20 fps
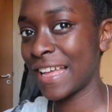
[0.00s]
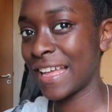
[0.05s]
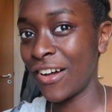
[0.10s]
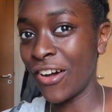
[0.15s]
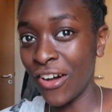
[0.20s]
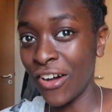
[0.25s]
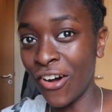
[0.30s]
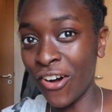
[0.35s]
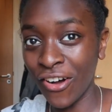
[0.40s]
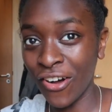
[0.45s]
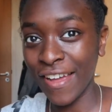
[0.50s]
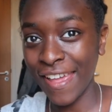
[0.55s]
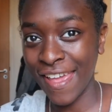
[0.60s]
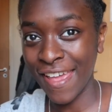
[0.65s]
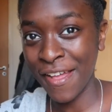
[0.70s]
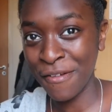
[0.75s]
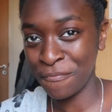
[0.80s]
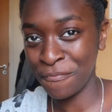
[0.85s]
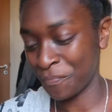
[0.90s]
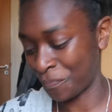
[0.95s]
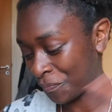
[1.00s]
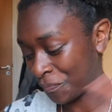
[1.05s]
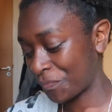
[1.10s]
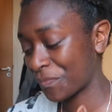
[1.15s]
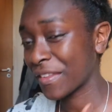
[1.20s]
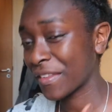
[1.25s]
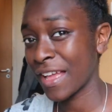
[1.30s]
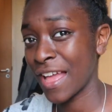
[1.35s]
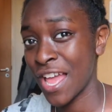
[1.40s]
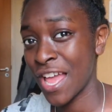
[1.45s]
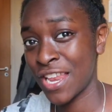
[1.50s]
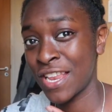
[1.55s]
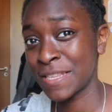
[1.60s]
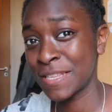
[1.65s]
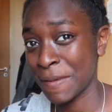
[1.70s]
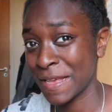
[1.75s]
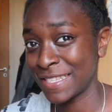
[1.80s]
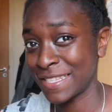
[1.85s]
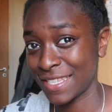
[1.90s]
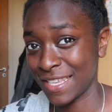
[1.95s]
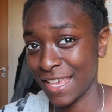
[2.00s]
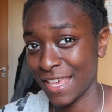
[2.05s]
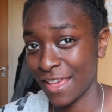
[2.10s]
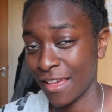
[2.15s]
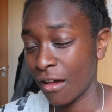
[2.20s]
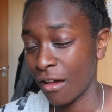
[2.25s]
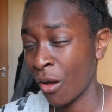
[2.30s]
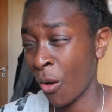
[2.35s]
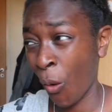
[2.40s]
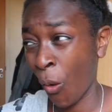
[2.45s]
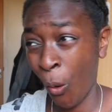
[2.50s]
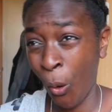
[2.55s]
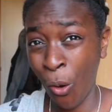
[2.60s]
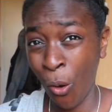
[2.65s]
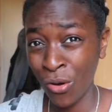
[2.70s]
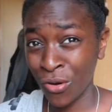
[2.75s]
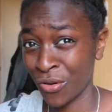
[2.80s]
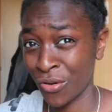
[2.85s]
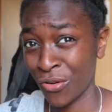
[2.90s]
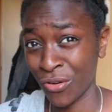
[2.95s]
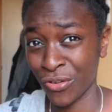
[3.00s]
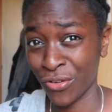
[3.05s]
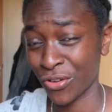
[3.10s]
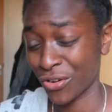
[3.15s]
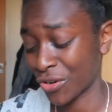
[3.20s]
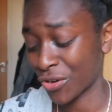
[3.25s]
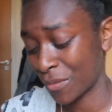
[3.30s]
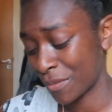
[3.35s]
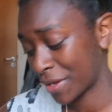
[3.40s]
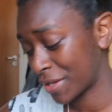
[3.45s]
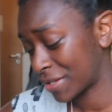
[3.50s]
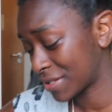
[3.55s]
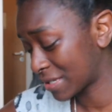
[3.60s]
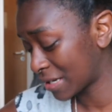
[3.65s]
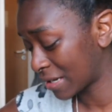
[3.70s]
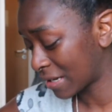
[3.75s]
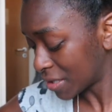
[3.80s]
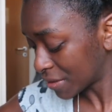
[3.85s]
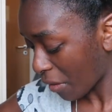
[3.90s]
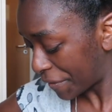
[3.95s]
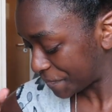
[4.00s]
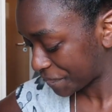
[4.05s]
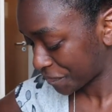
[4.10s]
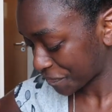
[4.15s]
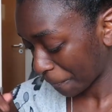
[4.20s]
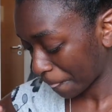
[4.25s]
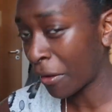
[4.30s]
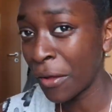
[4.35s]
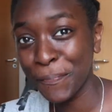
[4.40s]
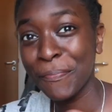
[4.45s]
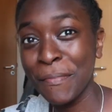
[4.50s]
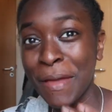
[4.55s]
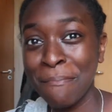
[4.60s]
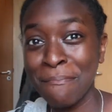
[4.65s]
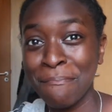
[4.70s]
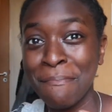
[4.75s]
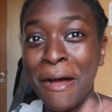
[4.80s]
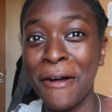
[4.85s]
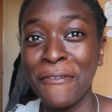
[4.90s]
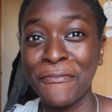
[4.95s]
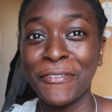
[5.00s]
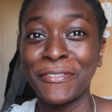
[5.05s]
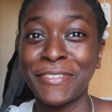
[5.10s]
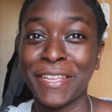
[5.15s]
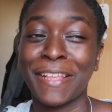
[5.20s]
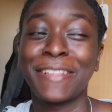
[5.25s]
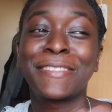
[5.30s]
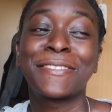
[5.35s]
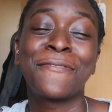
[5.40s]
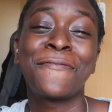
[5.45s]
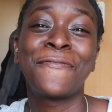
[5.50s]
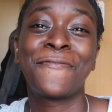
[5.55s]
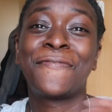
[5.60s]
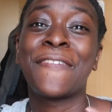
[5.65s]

Hot heat and spicy heat. Not good combos. My mouth feels like it's on